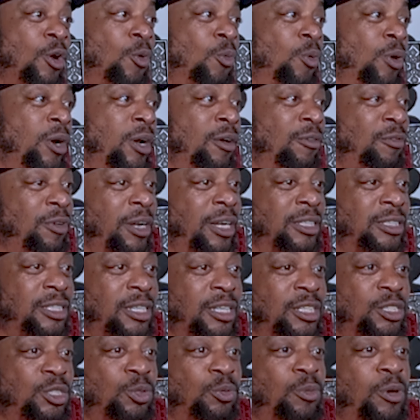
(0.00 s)
whatever that's
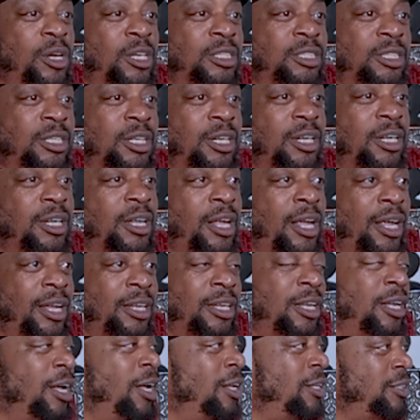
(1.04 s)
interested in and
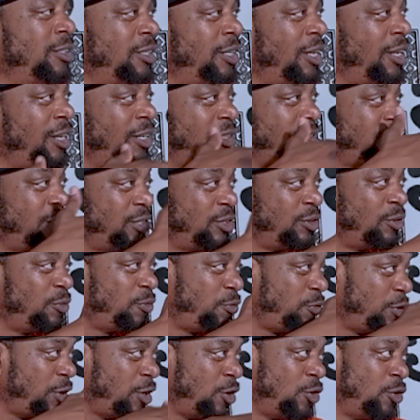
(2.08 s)
in getting into the
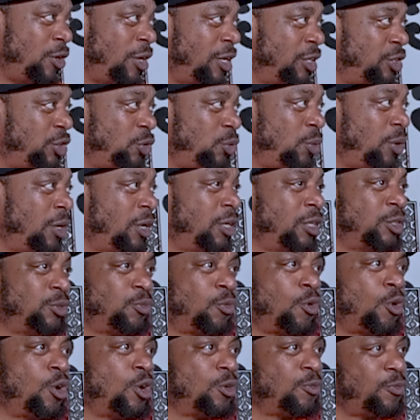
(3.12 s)
field that you're in as
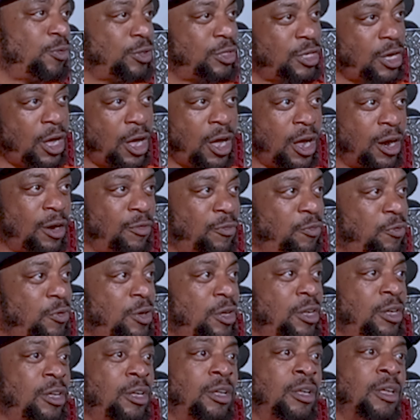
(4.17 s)
far as
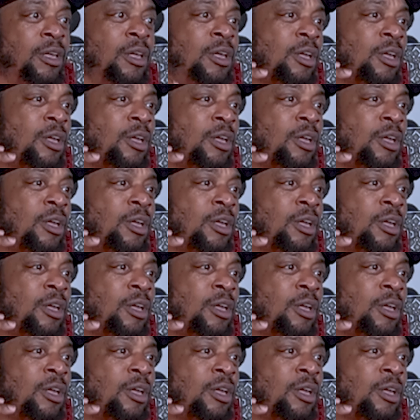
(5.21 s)
photography,